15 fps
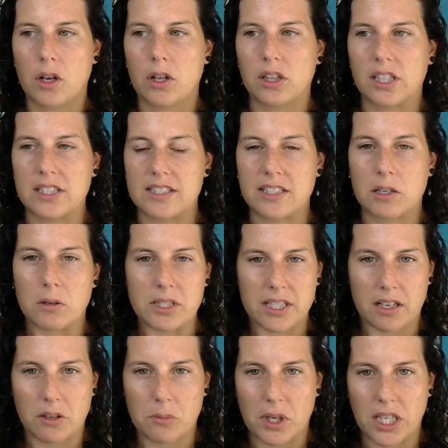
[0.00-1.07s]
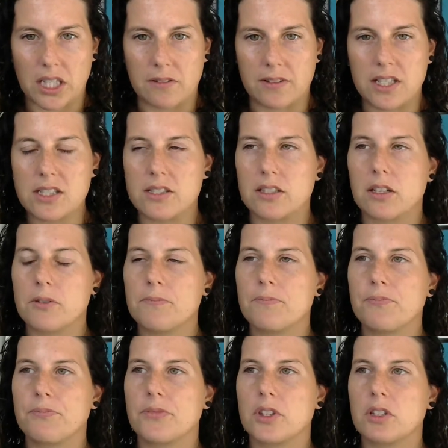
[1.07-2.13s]
Let's narrow it down and make it even easier.
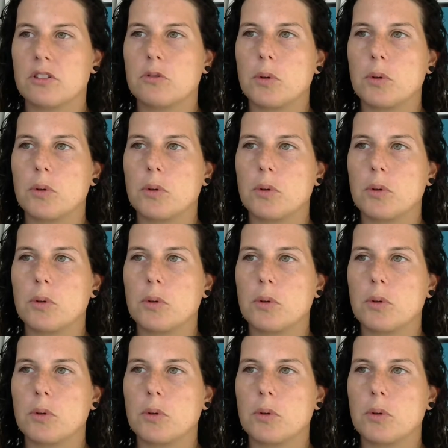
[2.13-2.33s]
Do